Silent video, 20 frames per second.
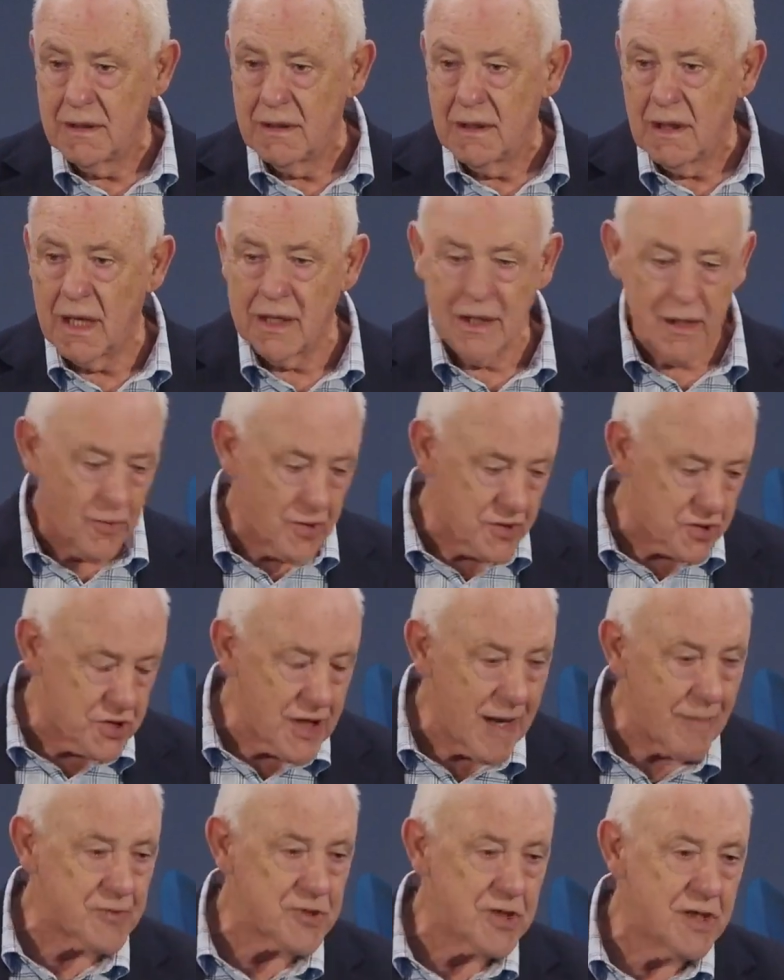And there were
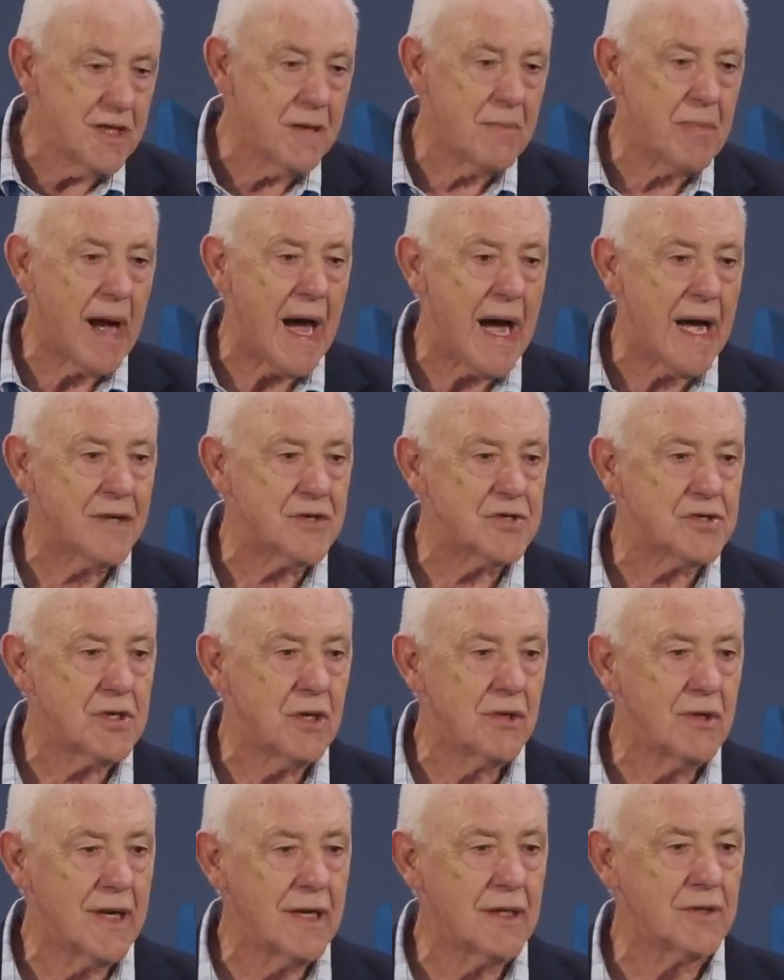steps in the bars
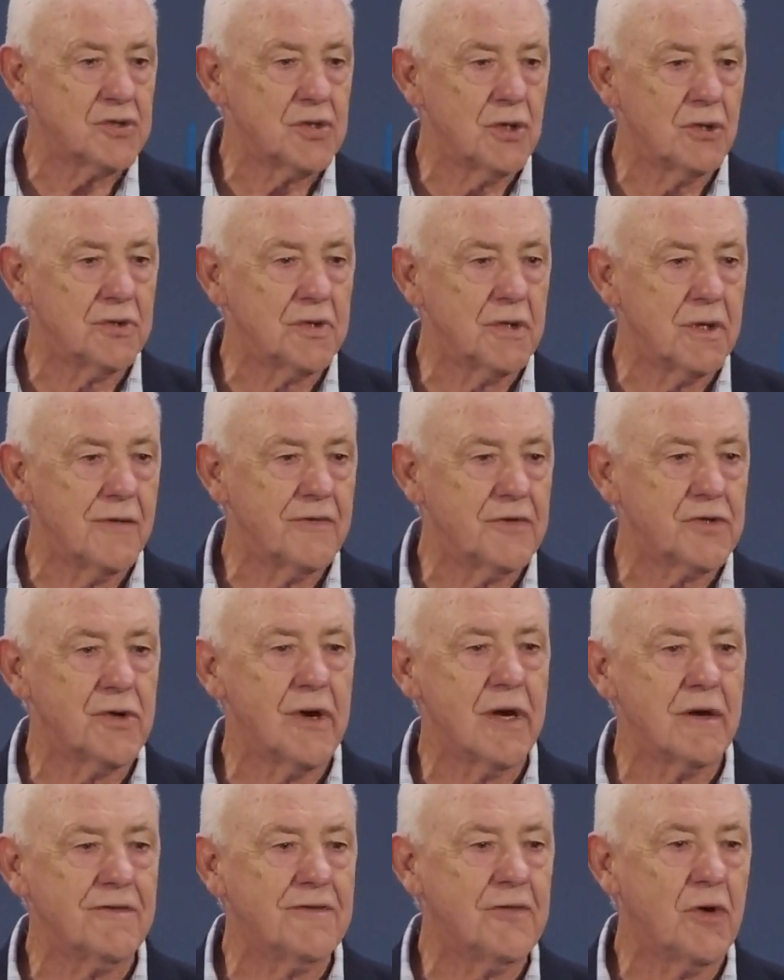so little children of
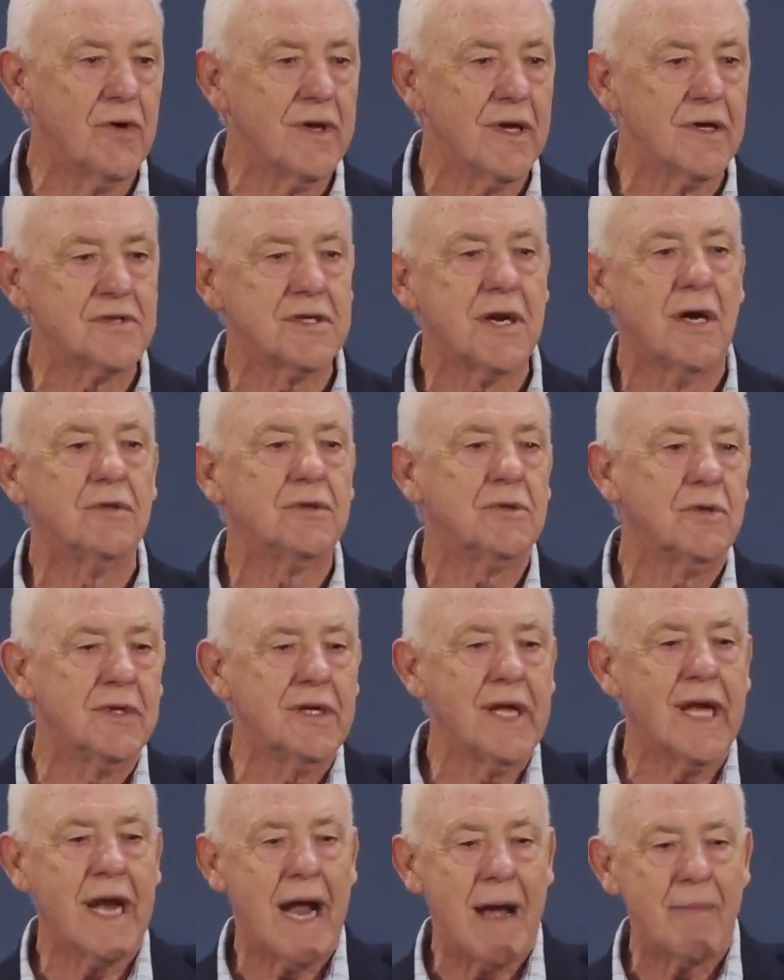3 and 4 years old
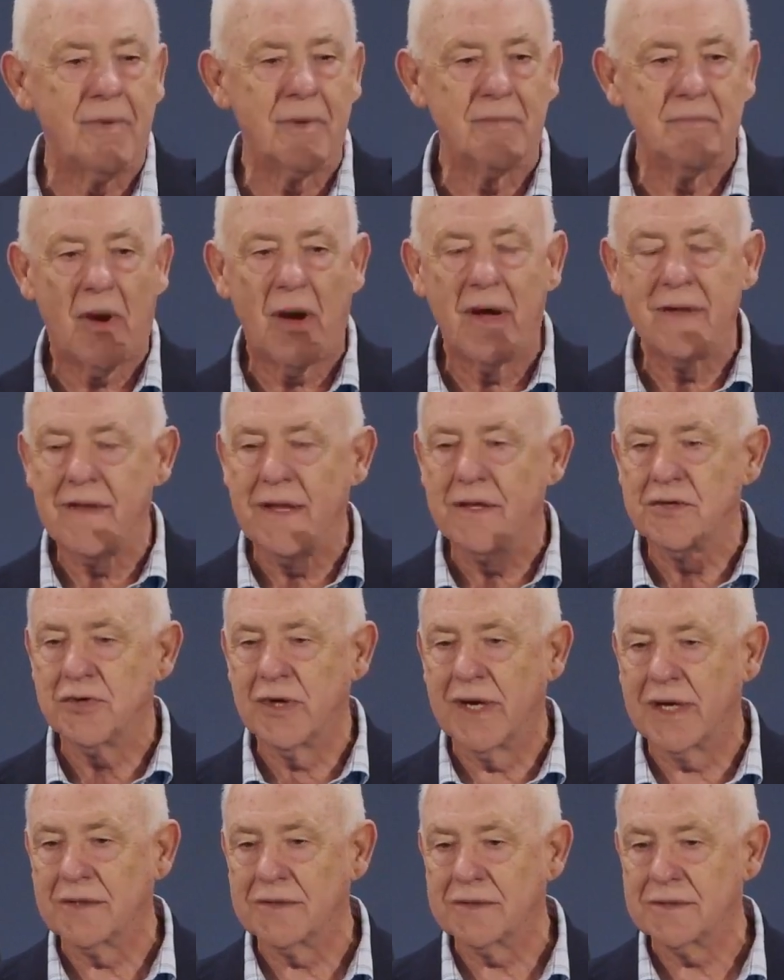could get up and buy their
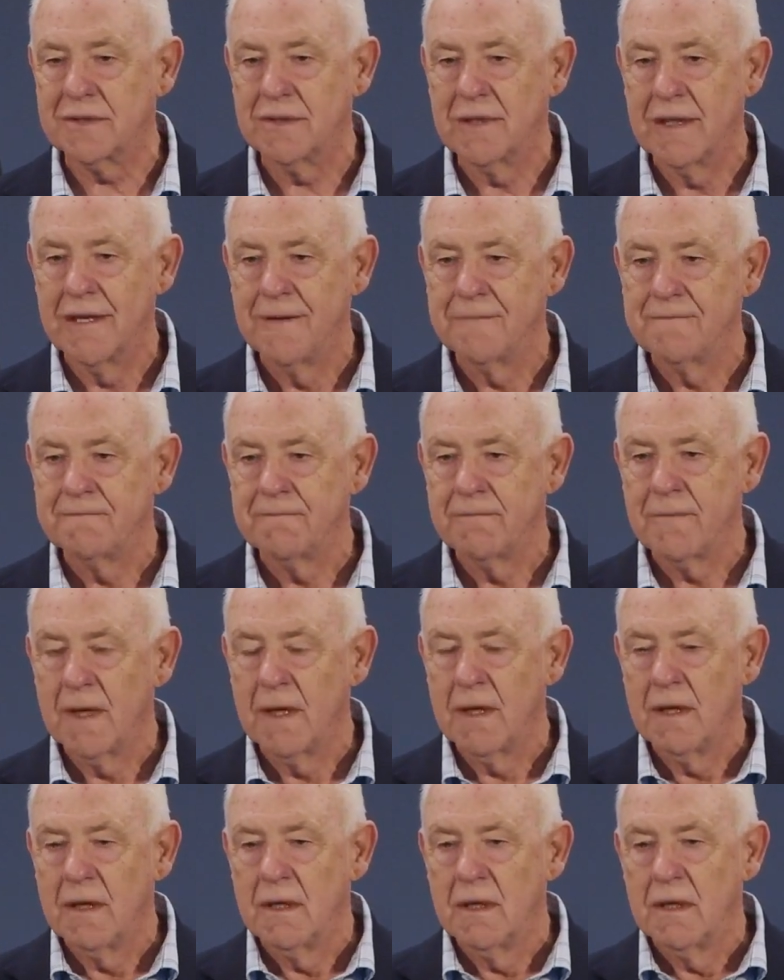drinks.
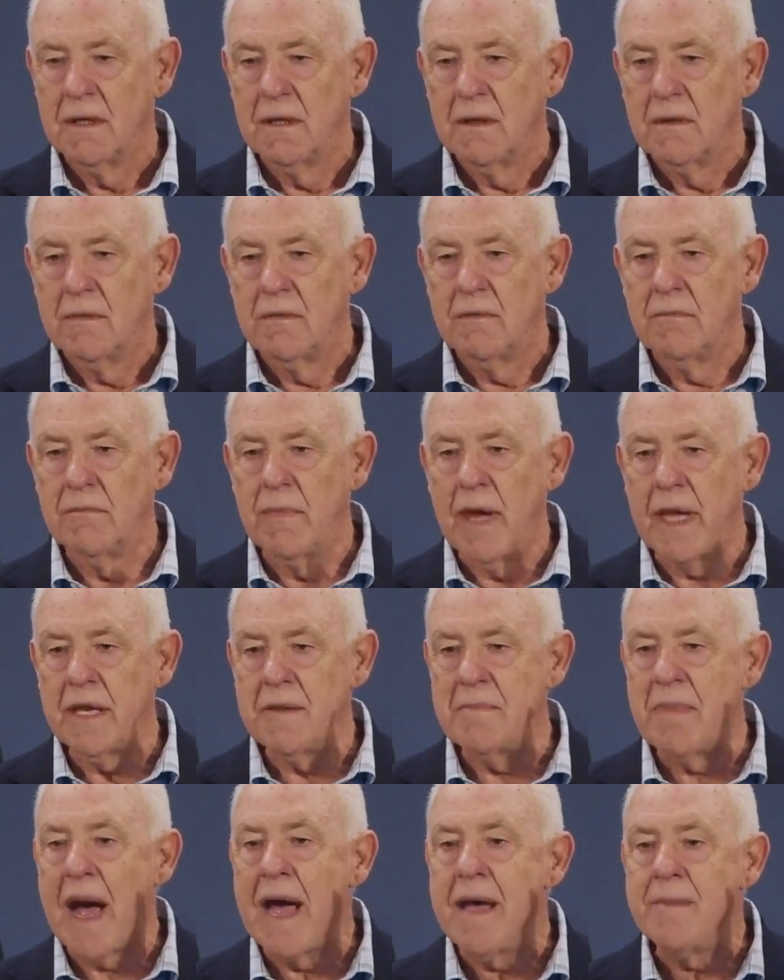
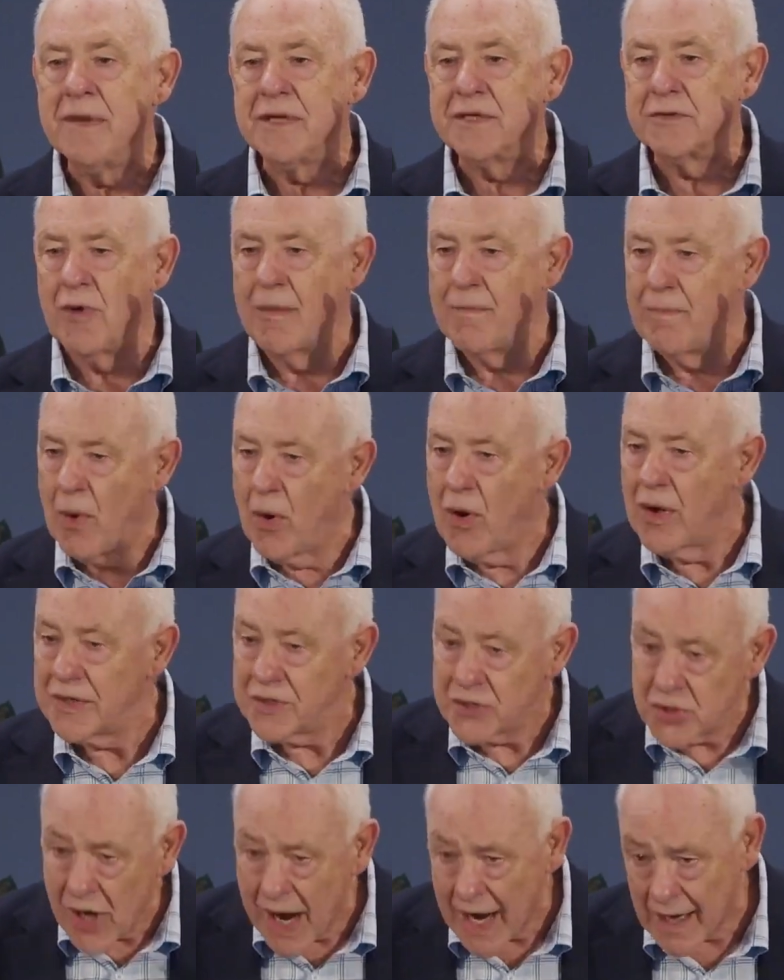Many babies were
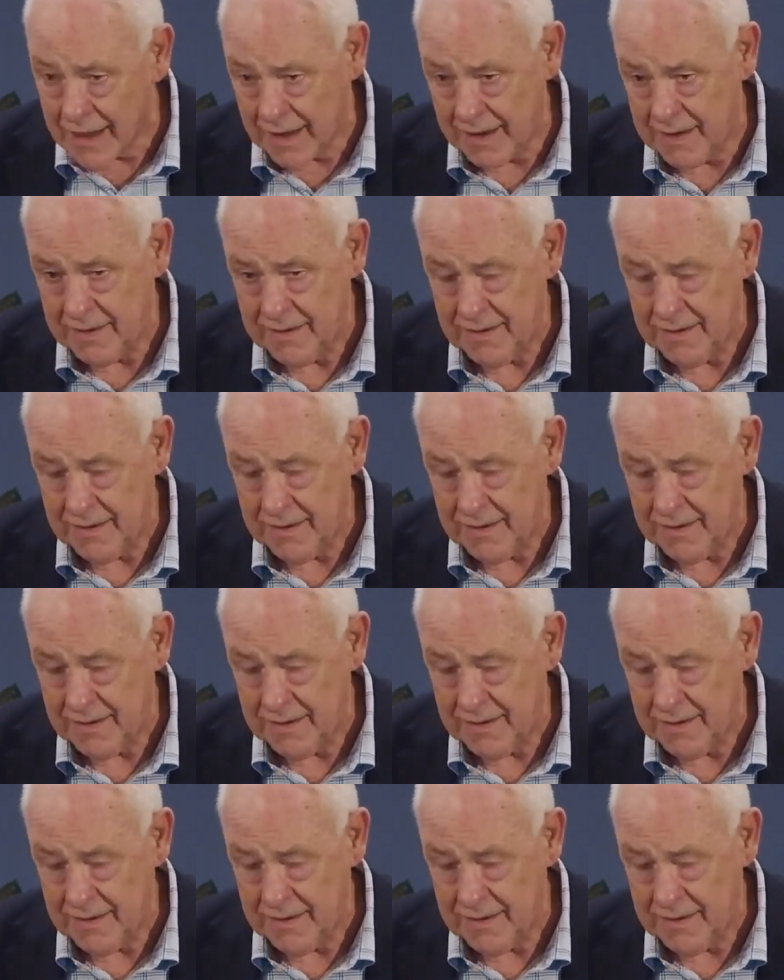born drunk.